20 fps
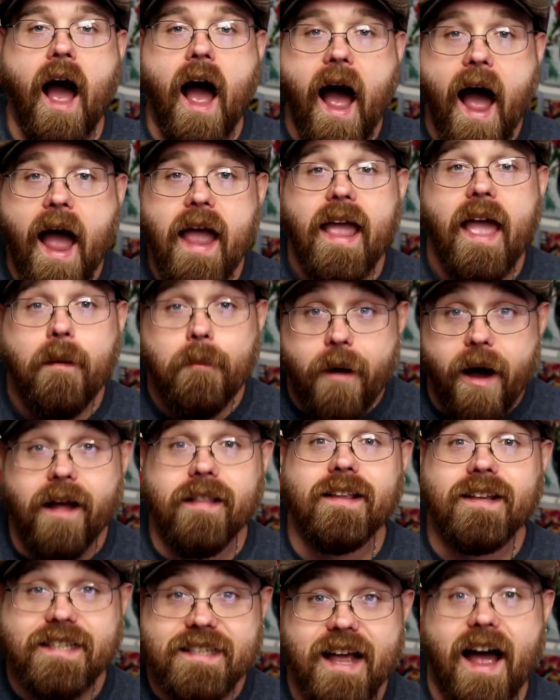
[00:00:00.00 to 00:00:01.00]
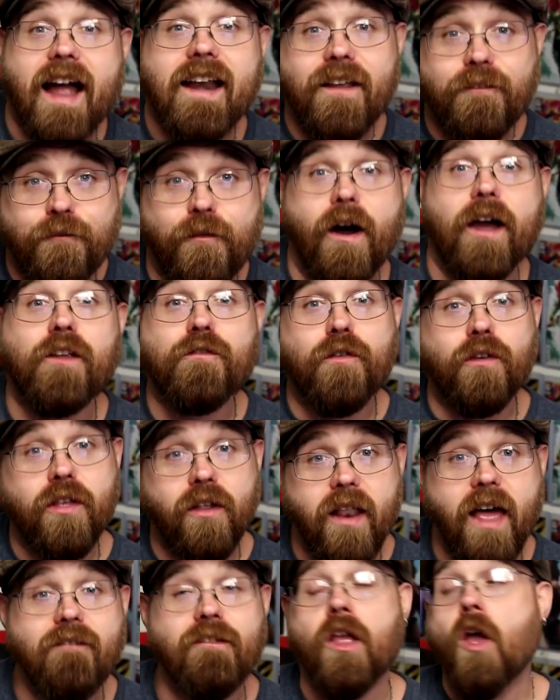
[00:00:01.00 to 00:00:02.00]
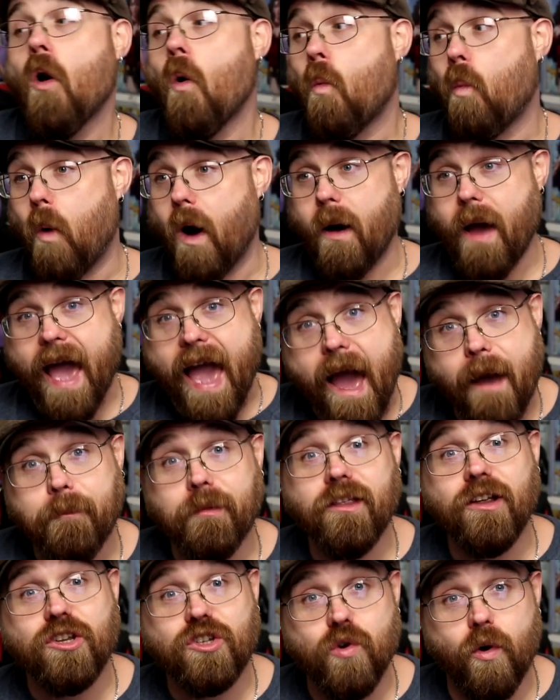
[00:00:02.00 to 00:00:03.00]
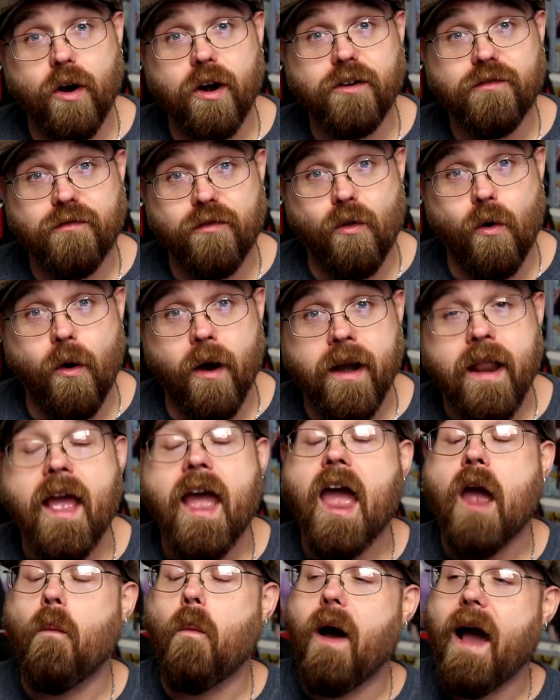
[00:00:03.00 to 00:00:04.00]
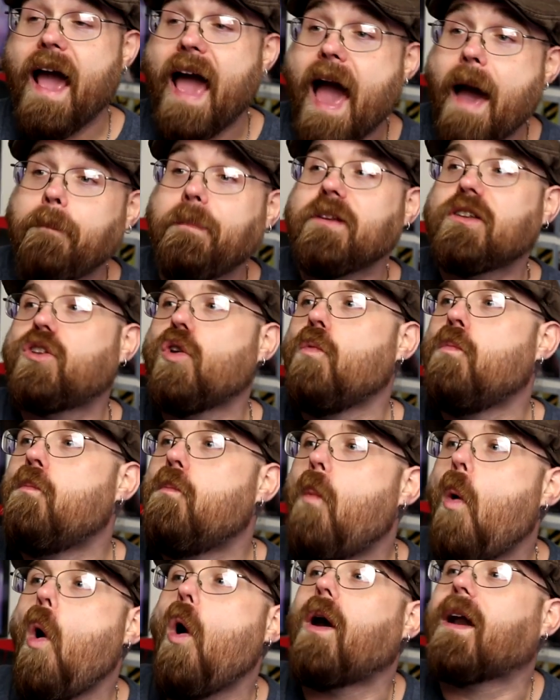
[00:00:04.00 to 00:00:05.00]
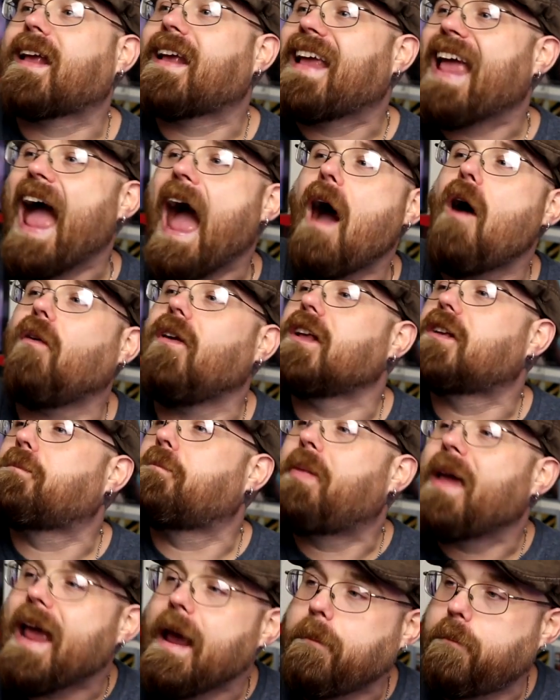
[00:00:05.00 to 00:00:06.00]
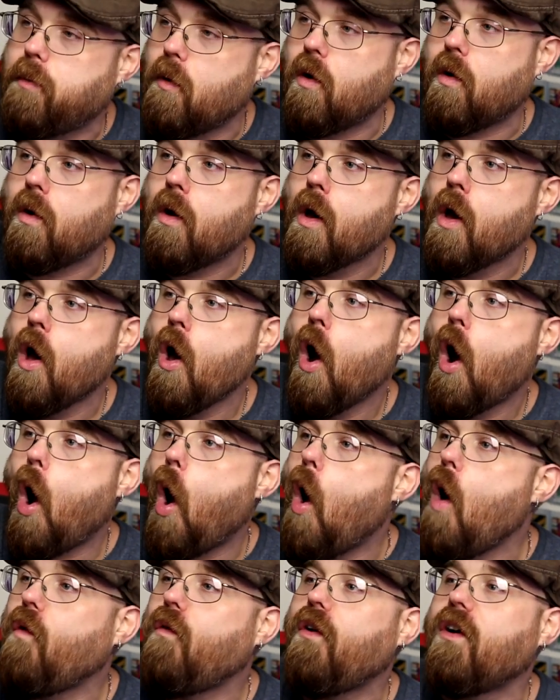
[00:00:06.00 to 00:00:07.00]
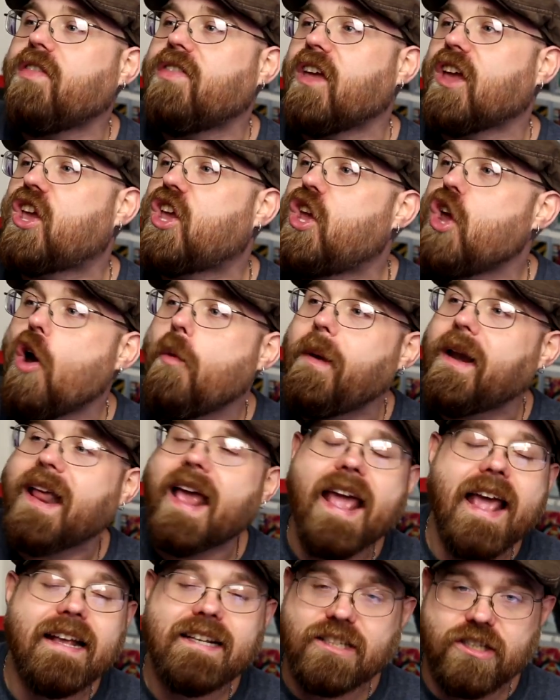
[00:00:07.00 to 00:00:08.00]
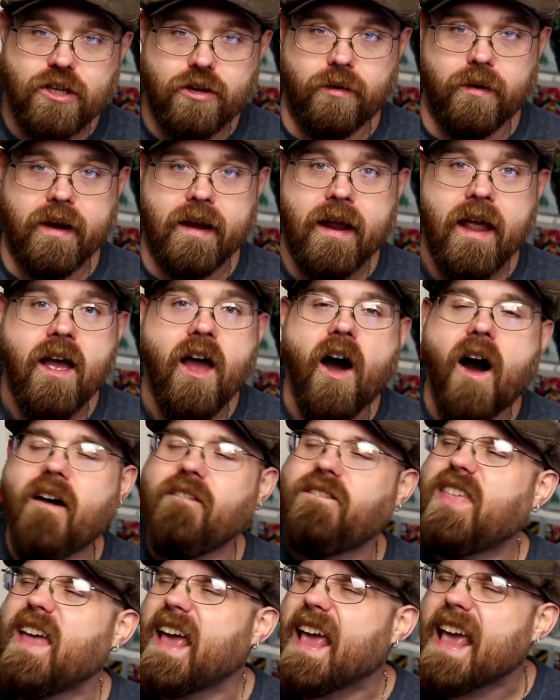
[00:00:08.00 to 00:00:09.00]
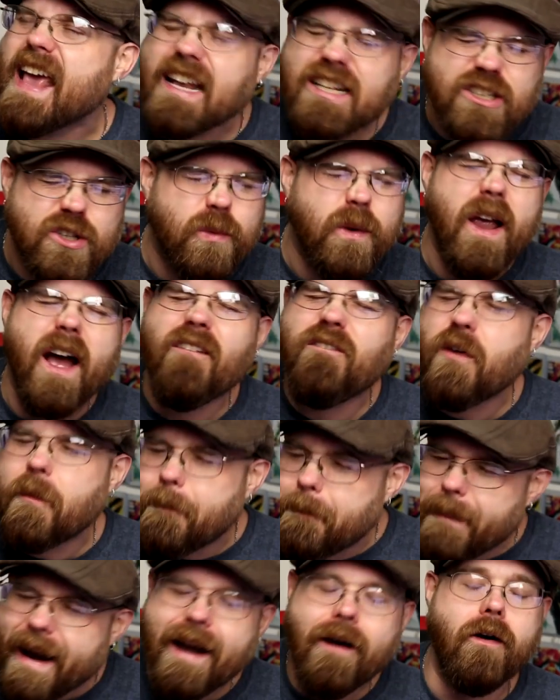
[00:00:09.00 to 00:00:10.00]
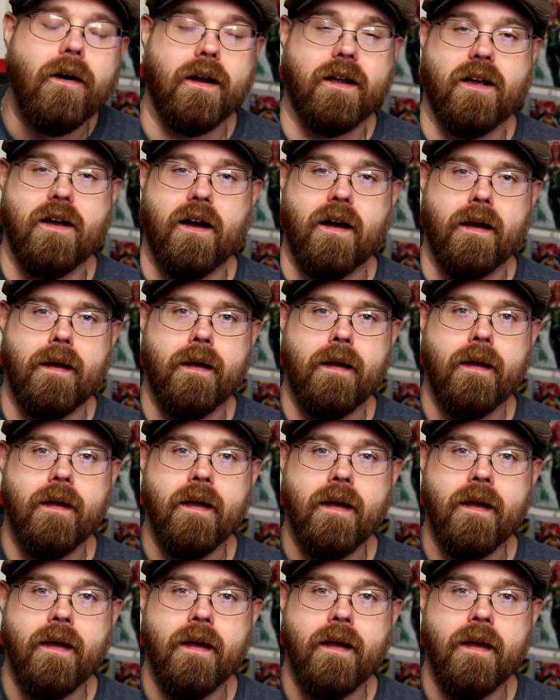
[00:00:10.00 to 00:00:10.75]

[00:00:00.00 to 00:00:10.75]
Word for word: I am on the side that fights for the living. What happened to George Floyd and what happened to more countless people over the human history of the history of America,